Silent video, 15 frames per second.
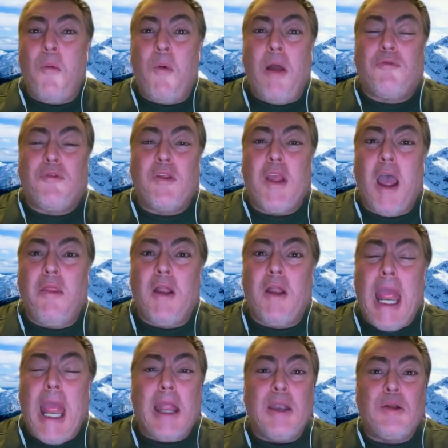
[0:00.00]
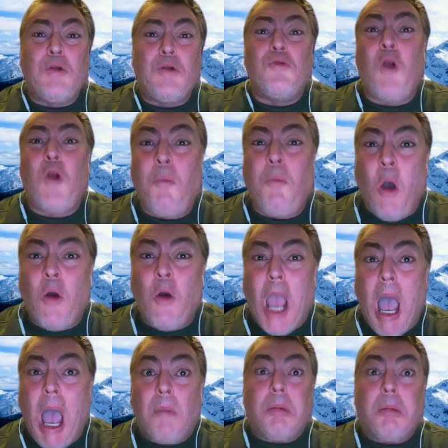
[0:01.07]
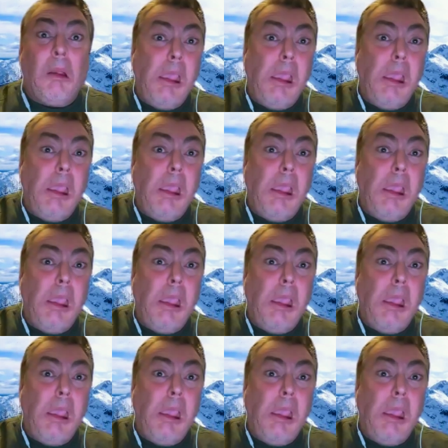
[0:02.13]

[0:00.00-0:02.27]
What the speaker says: get one for the other leg and do RoboCop.